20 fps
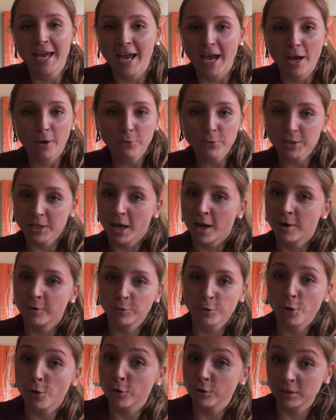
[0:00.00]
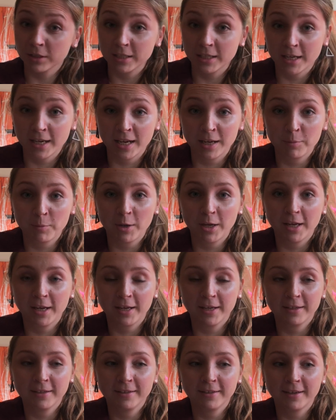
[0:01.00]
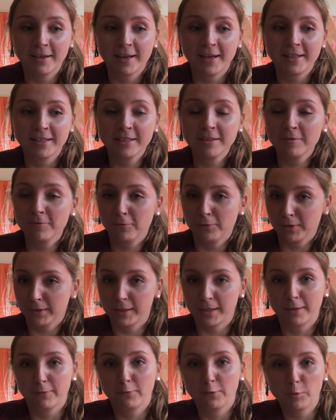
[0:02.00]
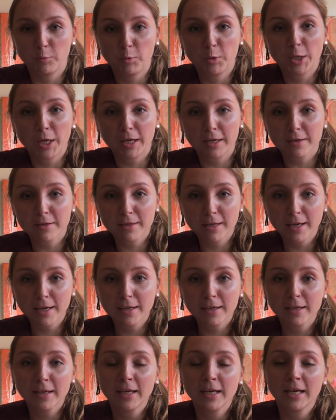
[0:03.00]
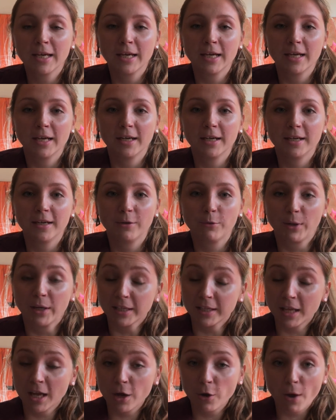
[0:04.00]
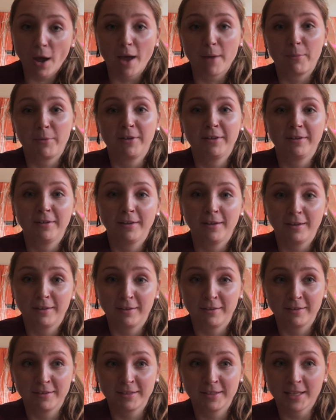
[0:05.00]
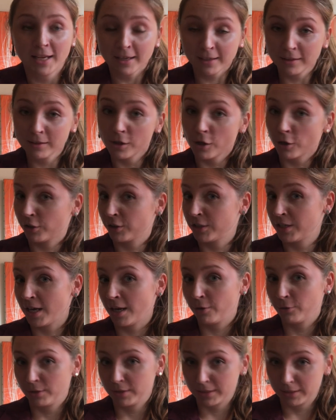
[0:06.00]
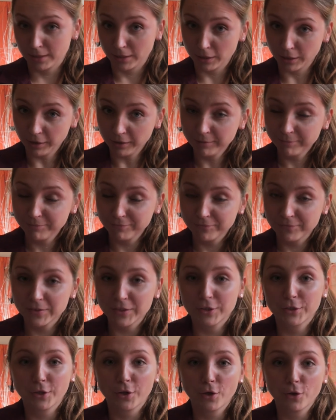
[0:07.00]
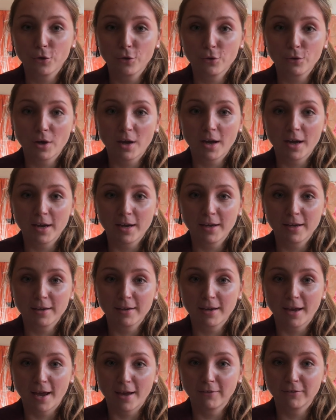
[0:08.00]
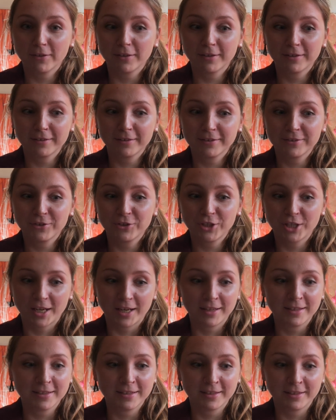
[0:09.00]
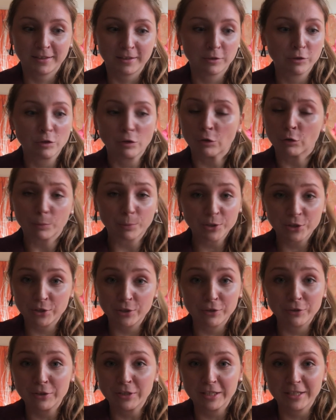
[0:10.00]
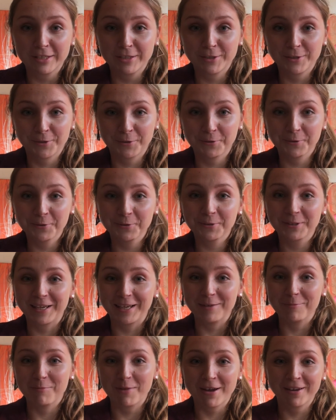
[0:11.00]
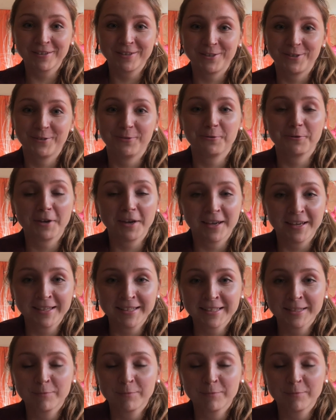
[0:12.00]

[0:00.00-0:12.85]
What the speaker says: I was out all the time and I didn't feel like filming anything. Right now I'm in a second lockdown this year, so I have a chance and an opportunity to get back to you guys.